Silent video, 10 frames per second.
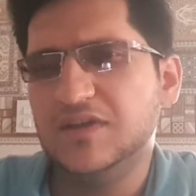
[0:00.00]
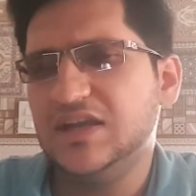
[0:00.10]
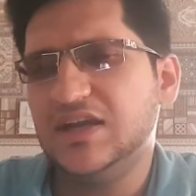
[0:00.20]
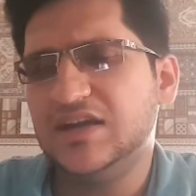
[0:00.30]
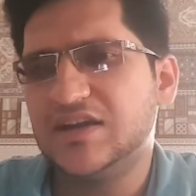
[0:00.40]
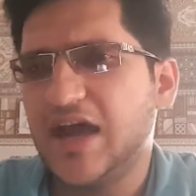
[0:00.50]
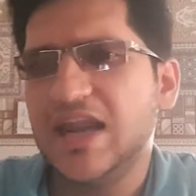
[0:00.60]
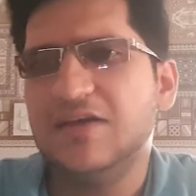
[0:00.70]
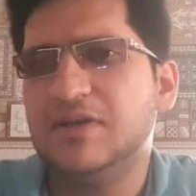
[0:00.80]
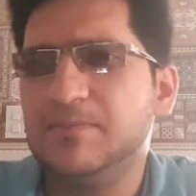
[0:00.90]
We need
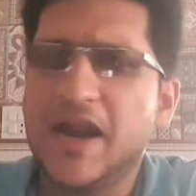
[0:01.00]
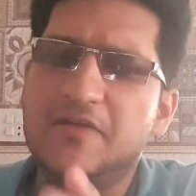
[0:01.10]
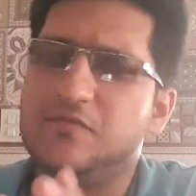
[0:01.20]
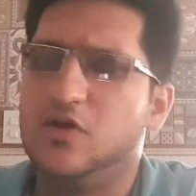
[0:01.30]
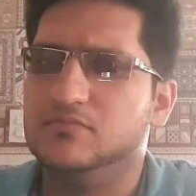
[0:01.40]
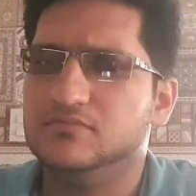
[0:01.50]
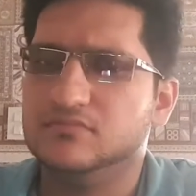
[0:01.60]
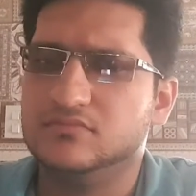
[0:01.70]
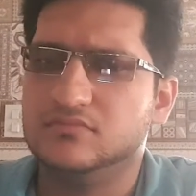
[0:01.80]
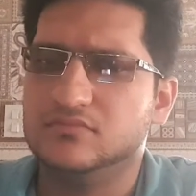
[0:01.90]
dry level platform
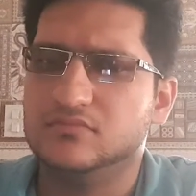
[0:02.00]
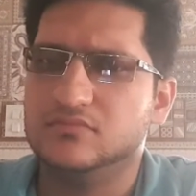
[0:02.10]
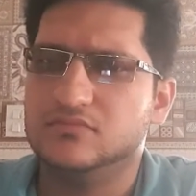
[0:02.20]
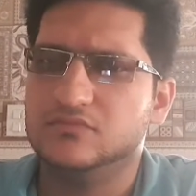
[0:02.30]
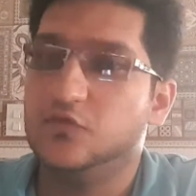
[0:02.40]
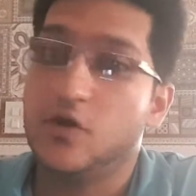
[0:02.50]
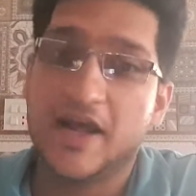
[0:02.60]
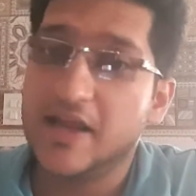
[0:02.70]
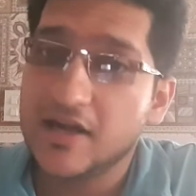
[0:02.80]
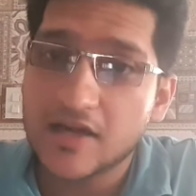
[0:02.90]
for
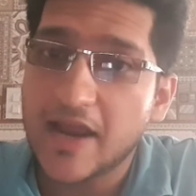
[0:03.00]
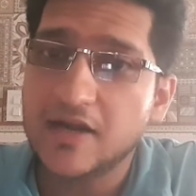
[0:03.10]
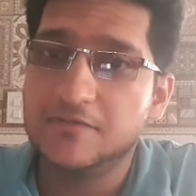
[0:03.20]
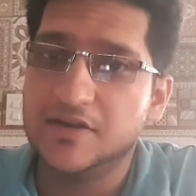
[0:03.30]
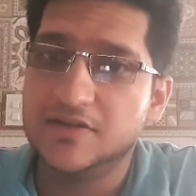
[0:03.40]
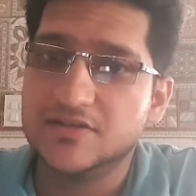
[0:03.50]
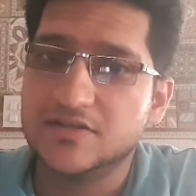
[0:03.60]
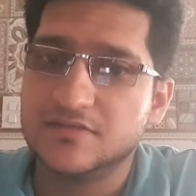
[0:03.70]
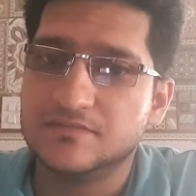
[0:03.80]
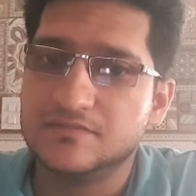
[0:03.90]
our
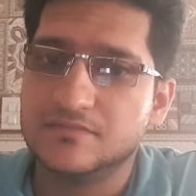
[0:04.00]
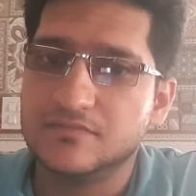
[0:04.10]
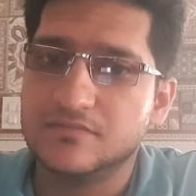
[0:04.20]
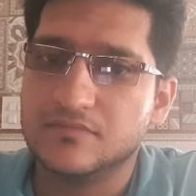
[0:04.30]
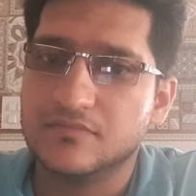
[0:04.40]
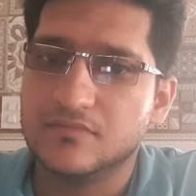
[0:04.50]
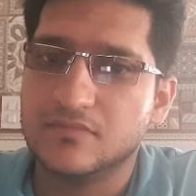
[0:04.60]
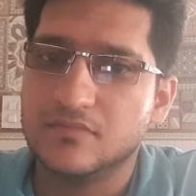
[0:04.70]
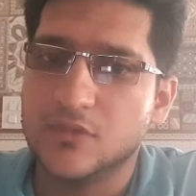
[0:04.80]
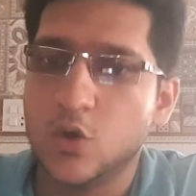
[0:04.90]
activities.
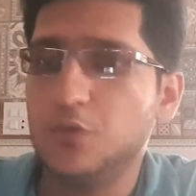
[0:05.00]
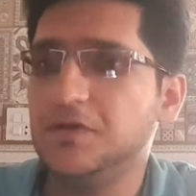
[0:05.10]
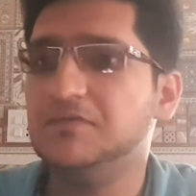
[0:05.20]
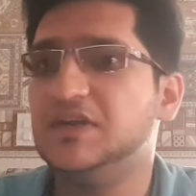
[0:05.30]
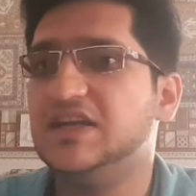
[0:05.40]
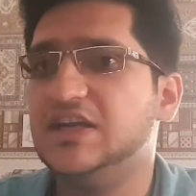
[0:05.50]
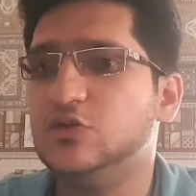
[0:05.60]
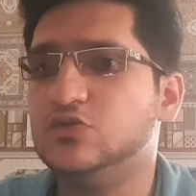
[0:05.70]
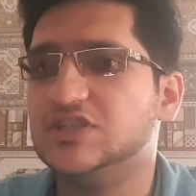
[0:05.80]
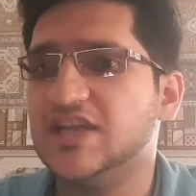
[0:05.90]
Often we
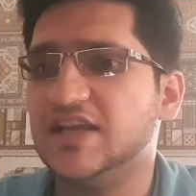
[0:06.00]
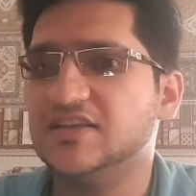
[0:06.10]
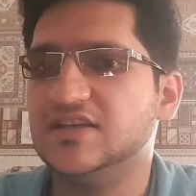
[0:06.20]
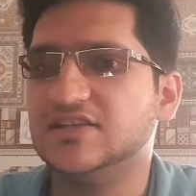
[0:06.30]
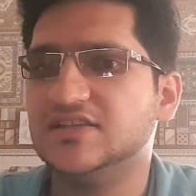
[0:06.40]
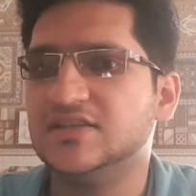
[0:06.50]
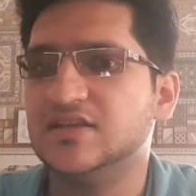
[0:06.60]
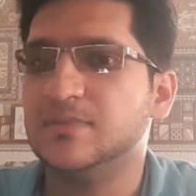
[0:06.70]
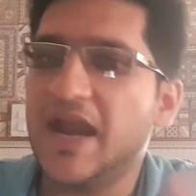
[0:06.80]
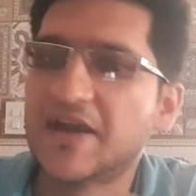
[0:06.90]
need to stake these
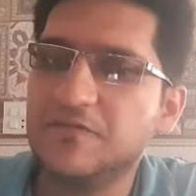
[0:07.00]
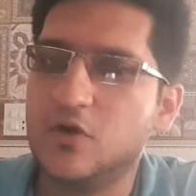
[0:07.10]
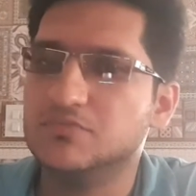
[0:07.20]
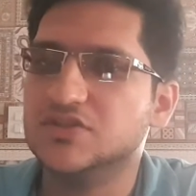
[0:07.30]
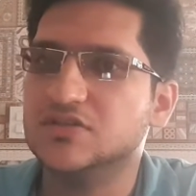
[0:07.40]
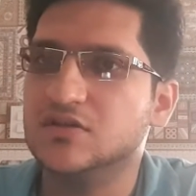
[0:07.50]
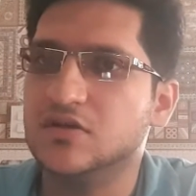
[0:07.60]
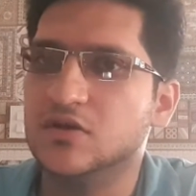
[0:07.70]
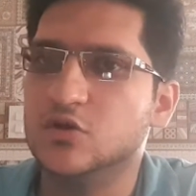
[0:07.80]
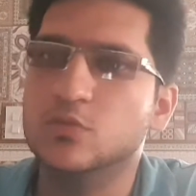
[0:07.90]
platforms
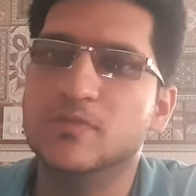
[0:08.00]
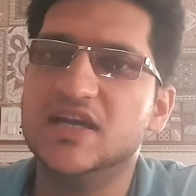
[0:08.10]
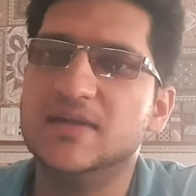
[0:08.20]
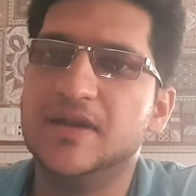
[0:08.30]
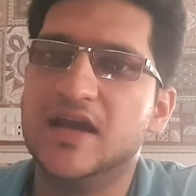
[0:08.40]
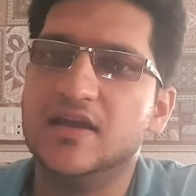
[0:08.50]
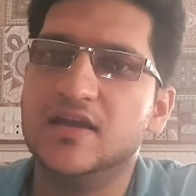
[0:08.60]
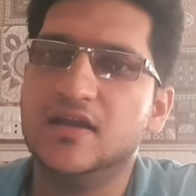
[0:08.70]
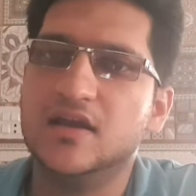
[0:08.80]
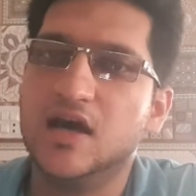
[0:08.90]
to
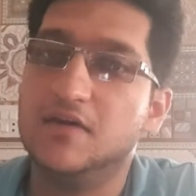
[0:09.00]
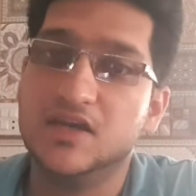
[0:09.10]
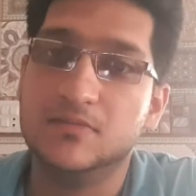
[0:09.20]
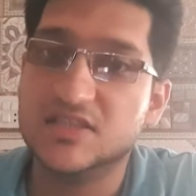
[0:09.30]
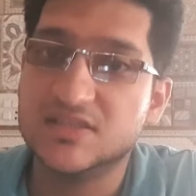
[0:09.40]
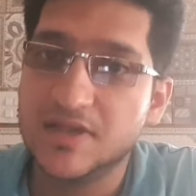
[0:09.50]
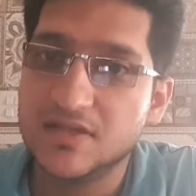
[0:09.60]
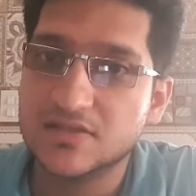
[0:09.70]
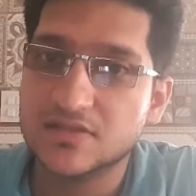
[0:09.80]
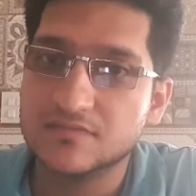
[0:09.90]
multiply available
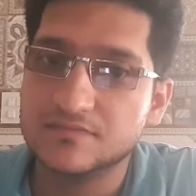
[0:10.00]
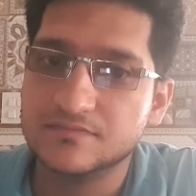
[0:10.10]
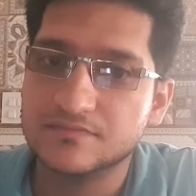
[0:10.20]
space.